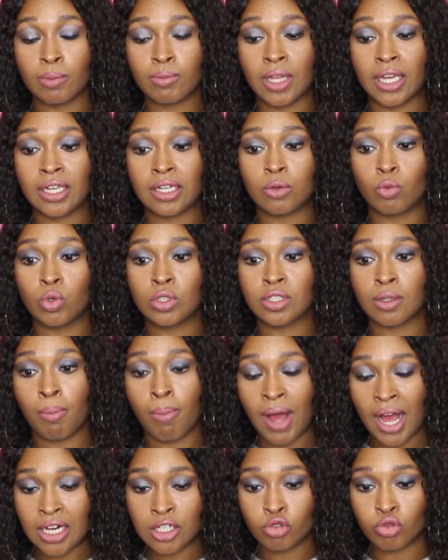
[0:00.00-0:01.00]
I'm like, was a
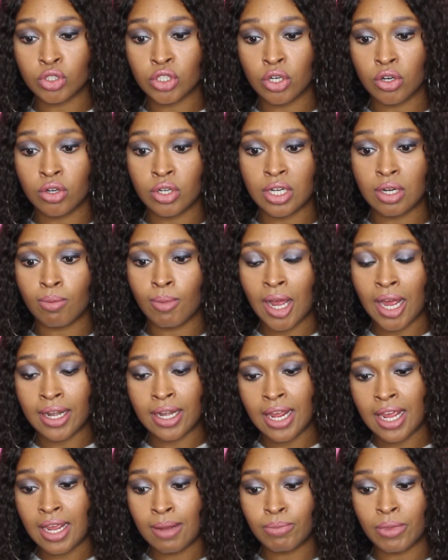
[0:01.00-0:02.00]
box returned in my
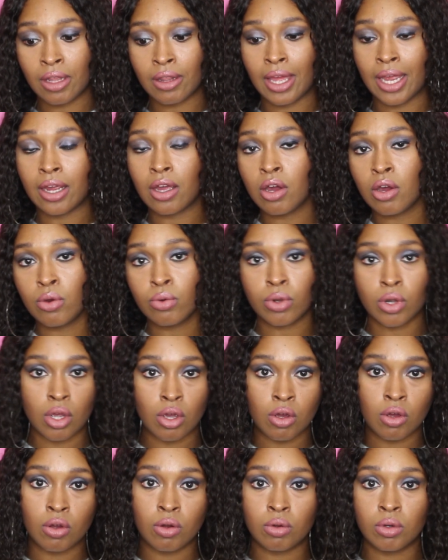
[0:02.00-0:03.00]
name? They're like, oh
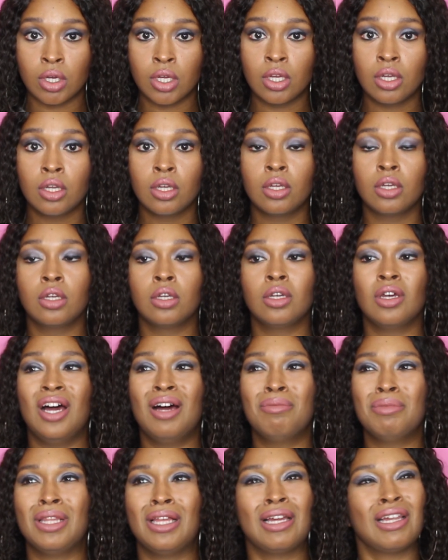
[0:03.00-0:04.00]
no.
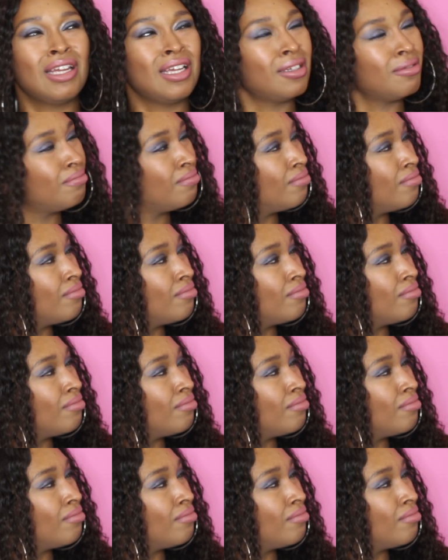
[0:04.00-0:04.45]
I'm like,